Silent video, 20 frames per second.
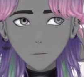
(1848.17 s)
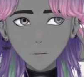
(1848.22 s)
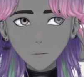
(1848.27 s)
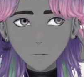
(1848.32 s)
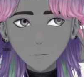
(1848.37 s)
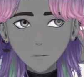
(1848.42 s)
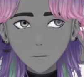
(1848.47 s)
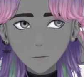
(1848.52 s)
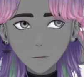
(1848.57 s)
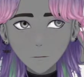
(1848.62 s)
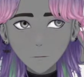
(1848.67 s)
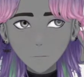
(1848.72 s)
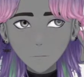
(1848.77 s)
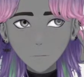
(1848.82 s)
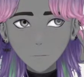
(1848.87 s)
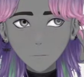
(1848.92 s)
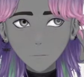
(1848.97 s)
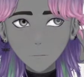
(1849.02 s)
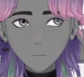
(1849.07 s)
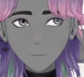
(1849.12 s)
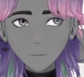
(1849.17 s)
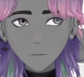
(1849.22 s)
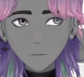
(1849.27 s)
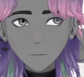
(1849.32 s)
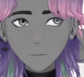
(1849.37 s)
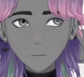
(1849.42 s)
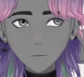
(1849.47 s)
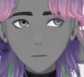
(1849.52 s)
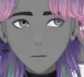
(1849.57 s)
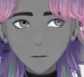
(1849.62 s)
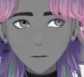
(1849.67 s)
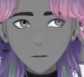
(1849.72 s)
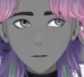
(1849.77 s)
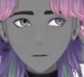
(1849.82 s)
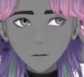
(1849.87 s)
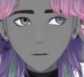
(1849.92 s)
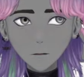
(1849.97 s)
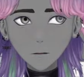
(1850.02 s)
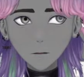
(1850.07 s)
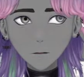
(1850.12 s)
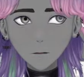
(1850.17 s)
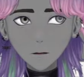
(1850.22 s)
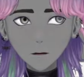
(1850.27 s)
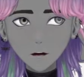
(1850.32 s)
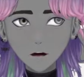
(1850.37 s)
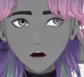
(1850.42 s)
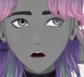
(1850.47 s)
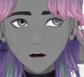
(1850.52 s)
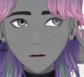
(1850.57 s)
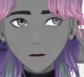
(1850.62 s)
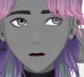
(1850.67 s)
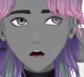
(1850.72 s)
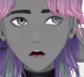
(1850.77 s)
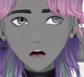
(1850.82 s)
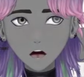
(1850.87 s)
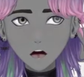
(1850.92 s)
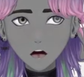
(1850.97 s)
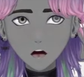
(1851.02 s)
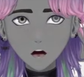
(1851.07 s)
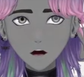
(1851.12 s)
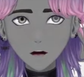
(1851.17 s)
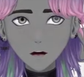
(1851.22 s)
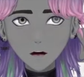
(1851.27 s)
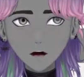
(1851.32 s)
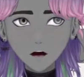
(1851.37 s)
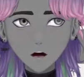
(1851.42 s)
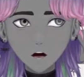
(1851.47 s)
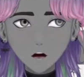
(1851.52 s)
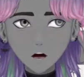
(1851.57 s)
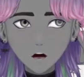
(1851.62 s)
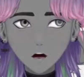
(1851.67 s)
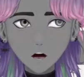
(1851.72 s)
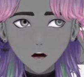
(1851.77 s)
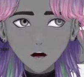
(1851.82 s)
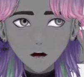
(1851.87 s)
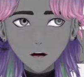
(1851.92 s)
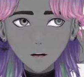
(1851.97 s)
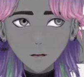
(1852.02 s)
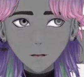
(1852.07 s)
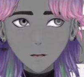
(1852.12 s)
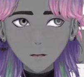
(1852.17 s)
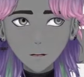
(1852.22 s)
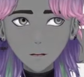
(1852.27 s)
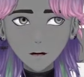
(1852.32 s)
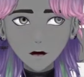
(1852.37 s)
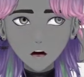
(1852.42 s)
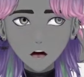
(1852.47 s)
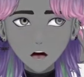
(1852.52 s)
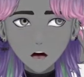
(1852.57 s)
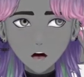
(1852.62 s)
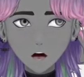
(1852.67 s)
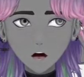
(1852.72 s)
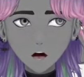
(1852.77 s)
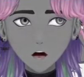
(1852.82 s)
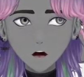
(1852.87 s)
I feel like these are stronger and these